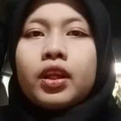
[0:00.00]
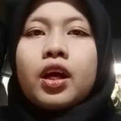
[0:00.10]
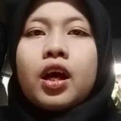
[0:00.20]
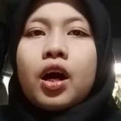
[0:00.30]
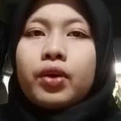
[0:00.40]

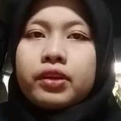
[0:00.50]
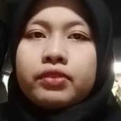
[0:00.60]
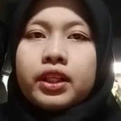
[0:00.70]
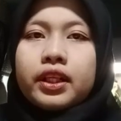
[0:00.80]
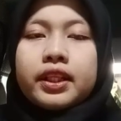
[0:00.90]

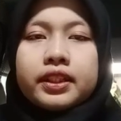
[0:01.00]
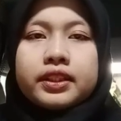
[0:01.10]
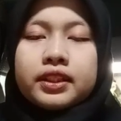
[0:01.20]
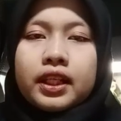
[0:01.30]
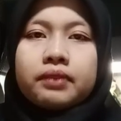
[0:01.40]
However, in
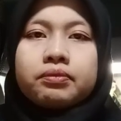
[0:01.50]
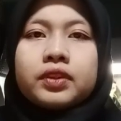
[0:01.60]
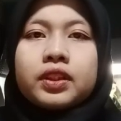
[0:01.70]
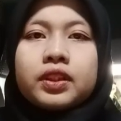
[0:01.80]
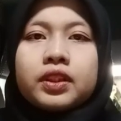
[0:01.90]
Islam,
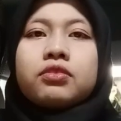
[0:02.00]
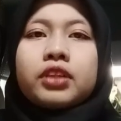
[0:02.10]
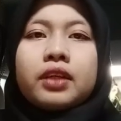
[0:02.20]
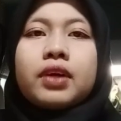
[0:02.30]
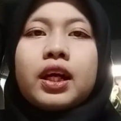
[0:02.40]

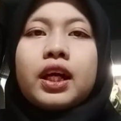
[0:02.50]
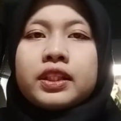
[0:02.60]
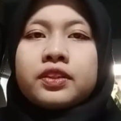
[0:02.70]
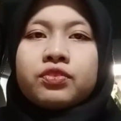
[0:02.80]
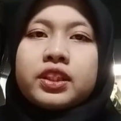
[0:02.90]
RIBA is
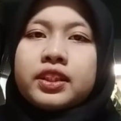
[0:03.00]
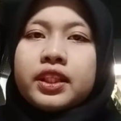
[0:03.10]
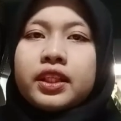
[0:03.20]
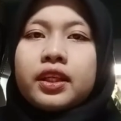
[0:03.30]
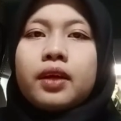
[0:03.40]

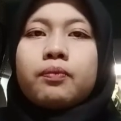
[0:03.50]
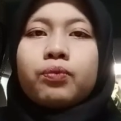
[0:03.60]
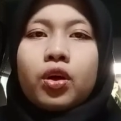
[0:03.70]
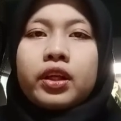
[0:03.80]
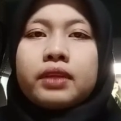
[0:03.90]
strictly
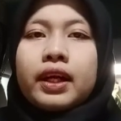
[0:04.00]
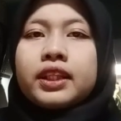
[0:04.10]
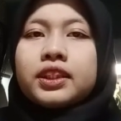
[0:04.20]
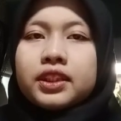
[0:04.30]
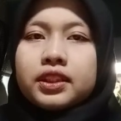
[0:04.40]
prohibited.